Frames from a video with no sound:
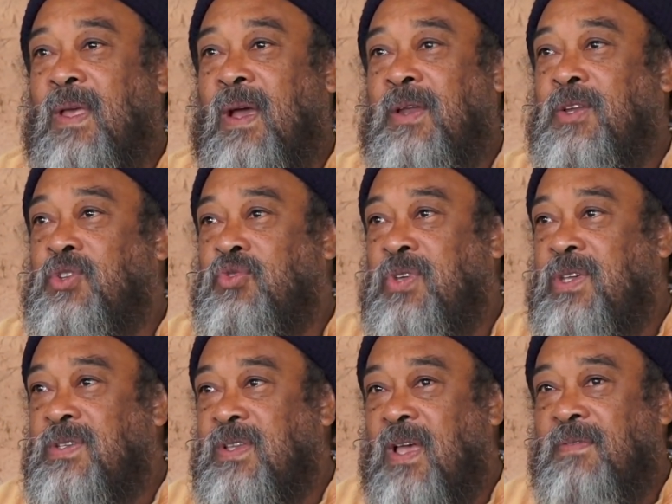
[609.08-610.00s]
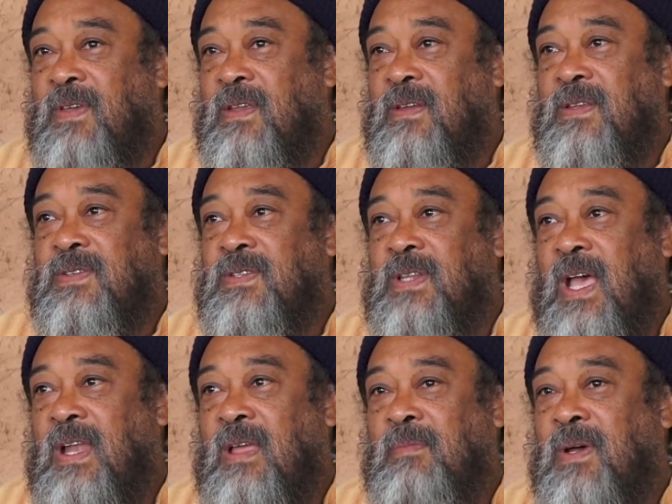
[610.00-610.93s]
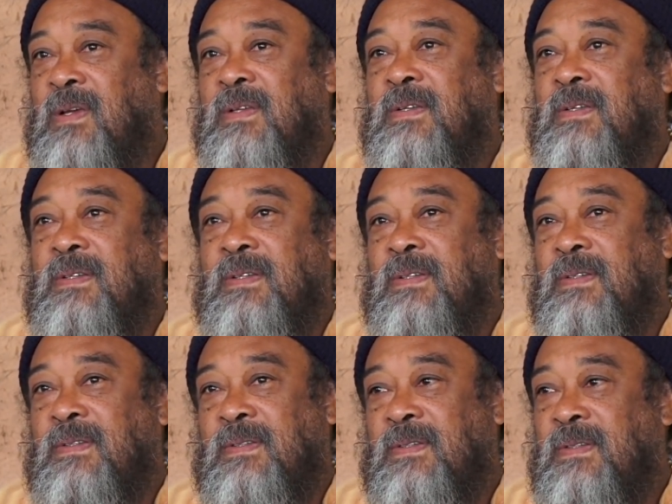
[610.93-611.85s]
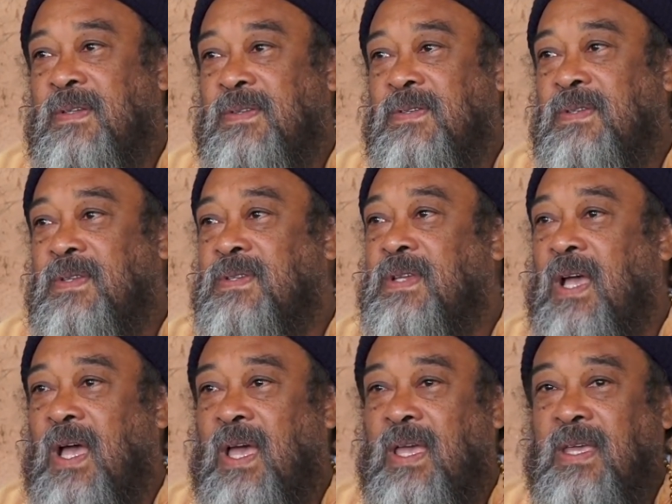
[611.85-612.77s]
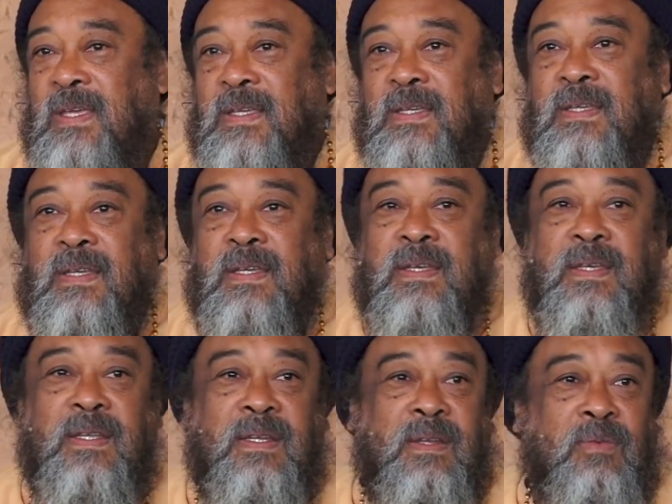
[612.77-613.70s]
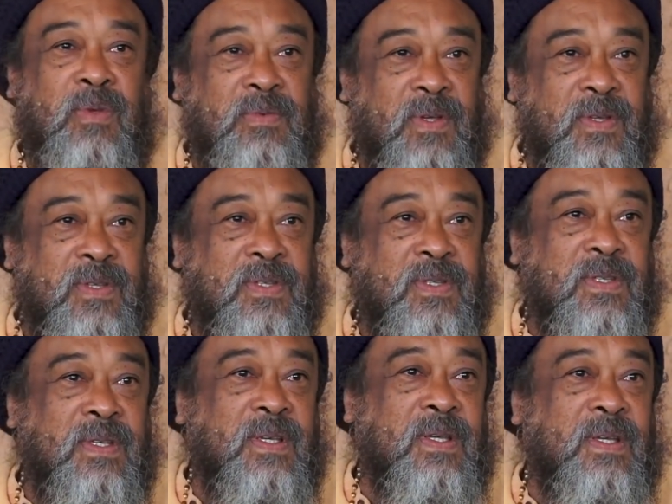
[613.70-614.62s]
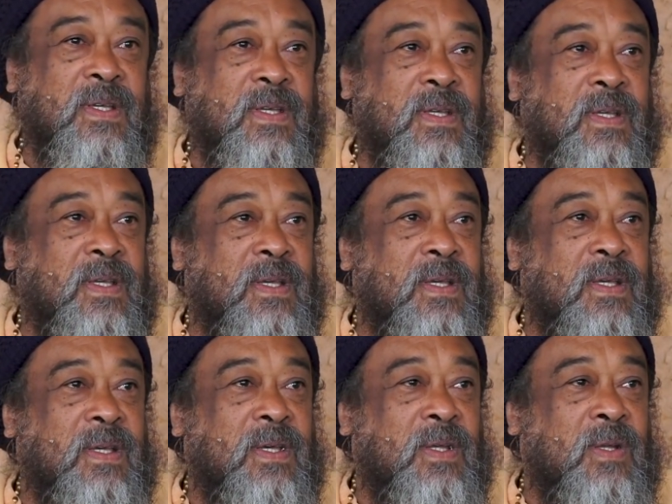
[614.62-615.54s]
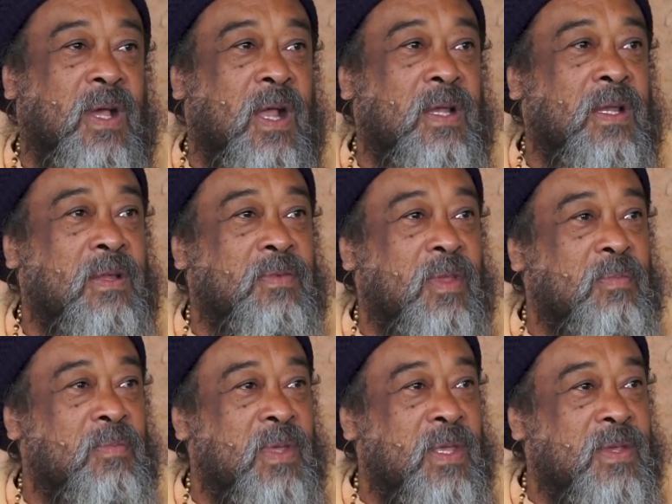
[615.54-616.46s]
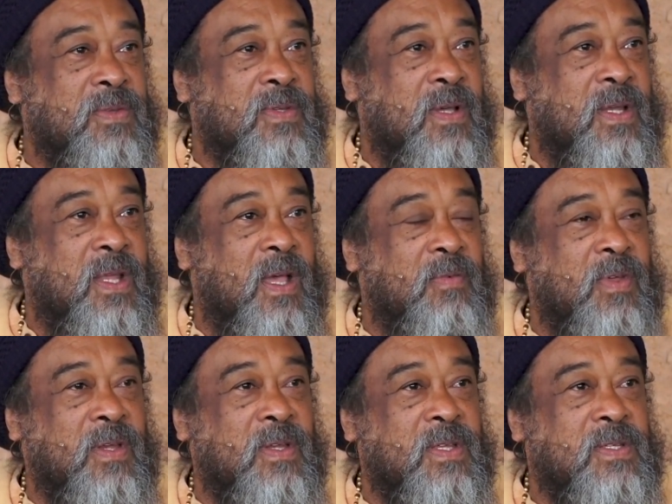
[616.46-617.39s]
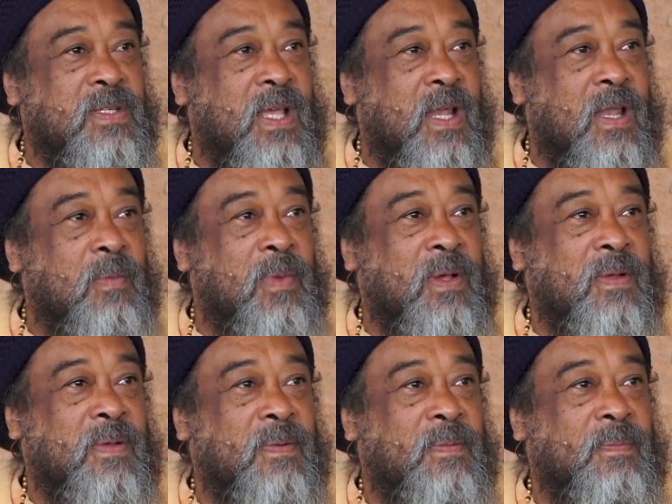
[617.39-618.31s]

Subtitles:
Are the trees having this dilemma? Is the sky and the rivers And all the living beings, are they having this dilemma?